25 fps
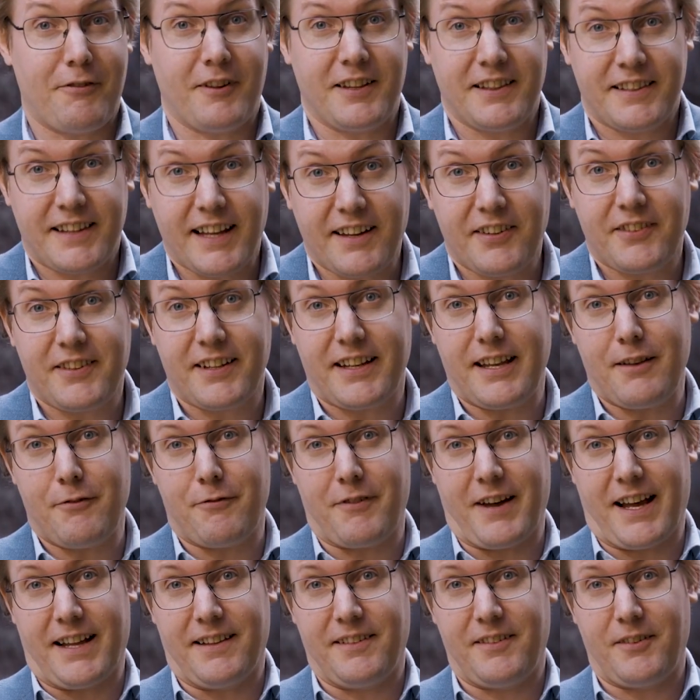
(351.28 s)
fantastic
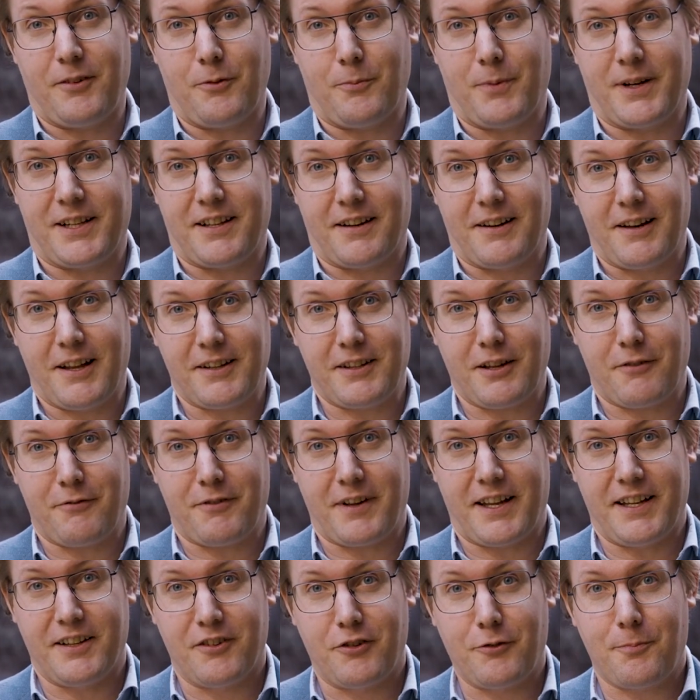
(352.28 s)
event with a lot
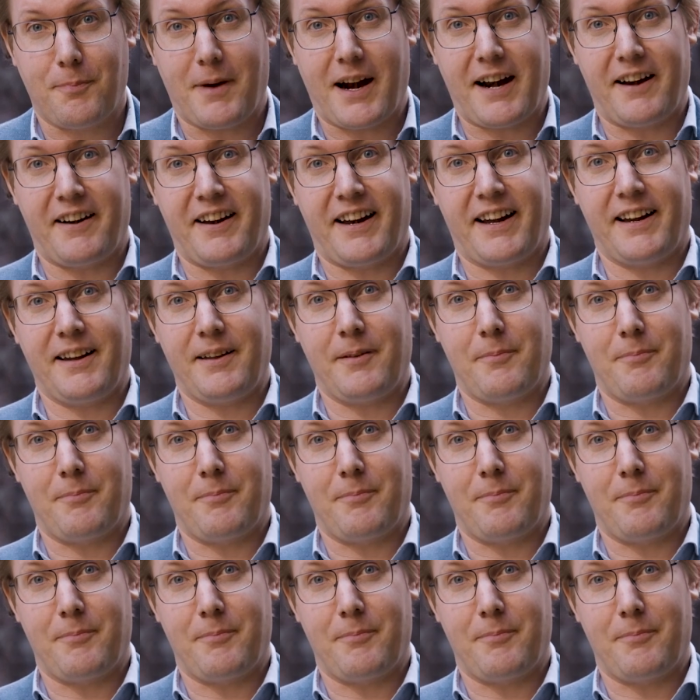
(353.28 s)
of inspiring